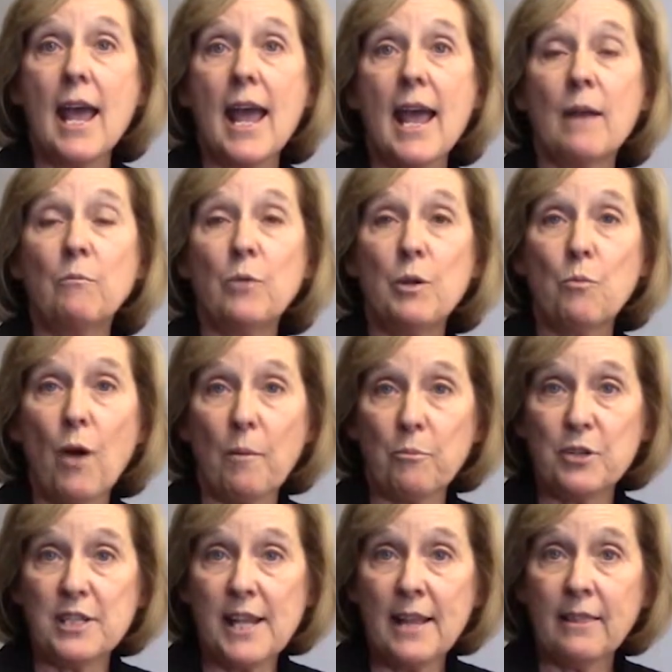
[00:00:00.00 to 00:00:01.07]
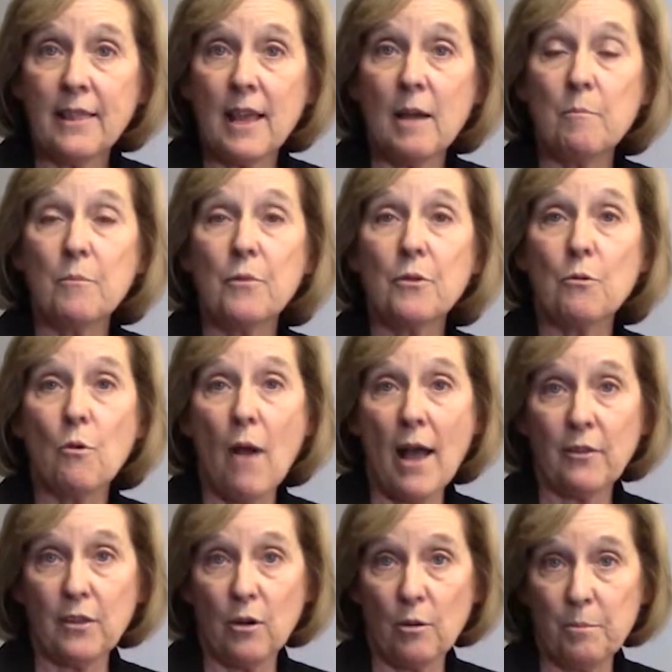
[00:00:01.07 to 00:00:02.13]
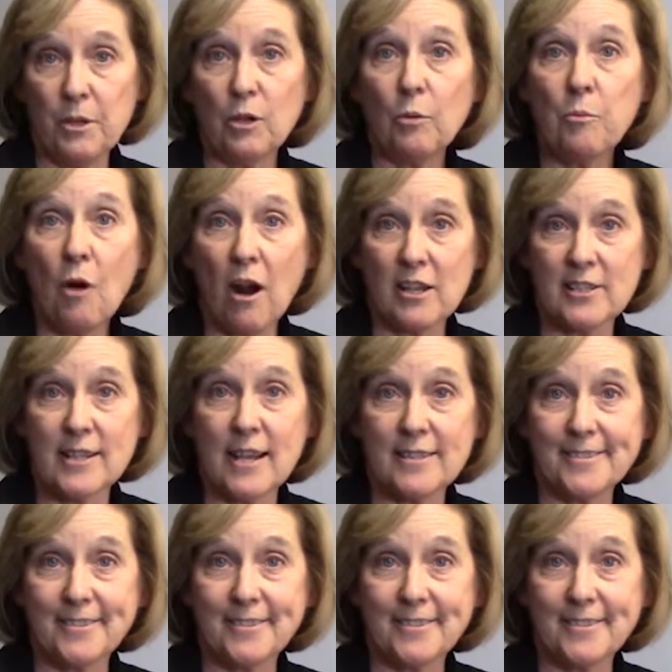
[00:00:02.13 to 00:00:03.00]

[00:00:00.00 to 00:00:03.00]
and we represent them throughout their appeal process.